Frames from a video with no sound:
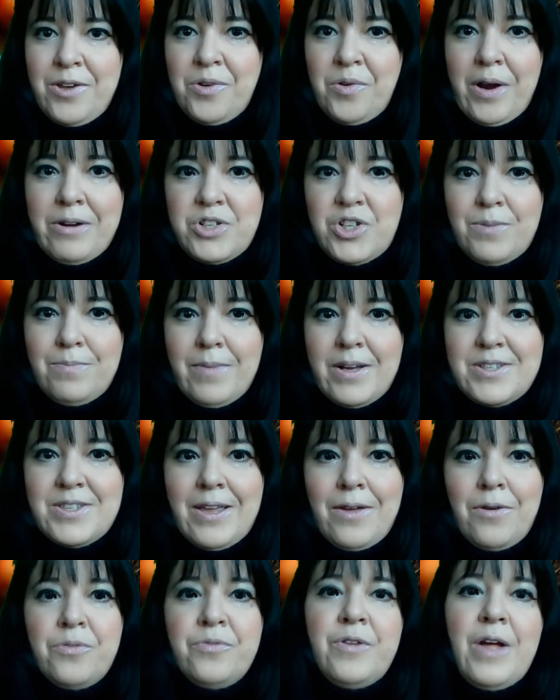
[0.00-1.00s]
Crouch and
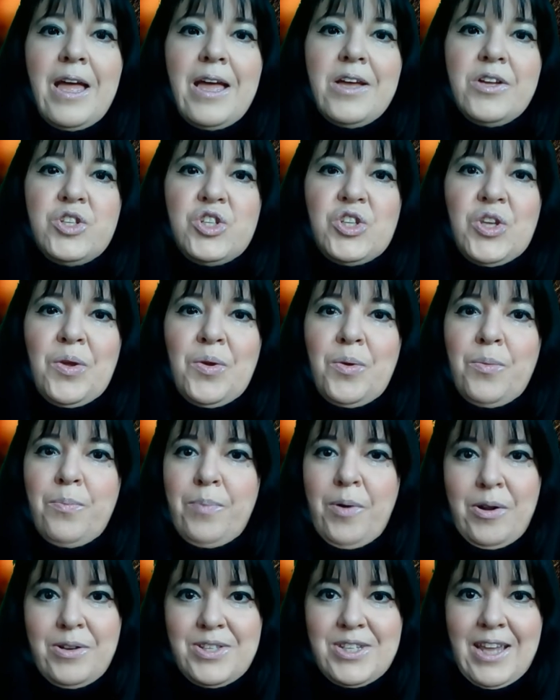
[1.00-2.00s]
myself to
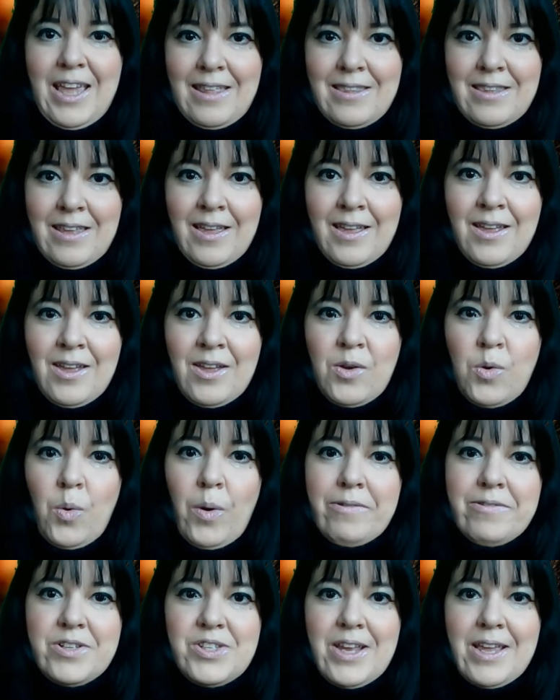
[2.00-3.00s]
put together
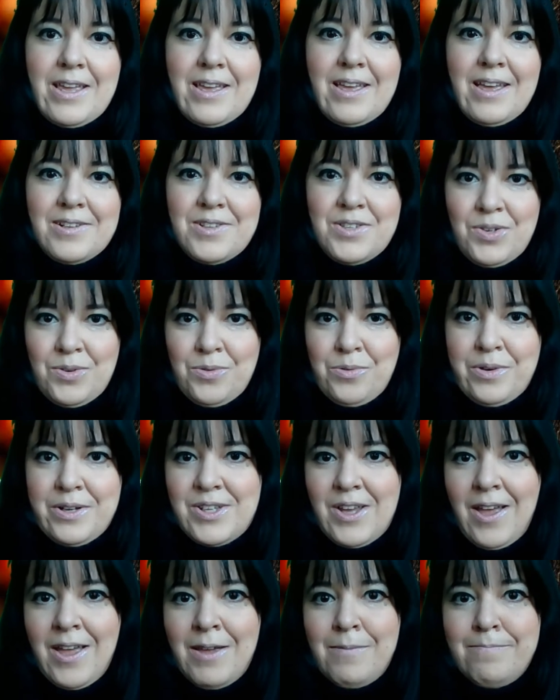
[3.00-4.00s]
Quarantine Kids
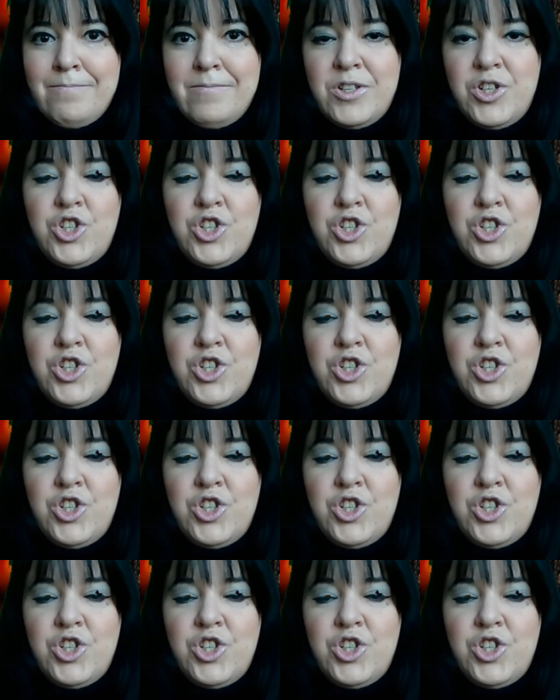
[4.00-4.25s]
Storytime.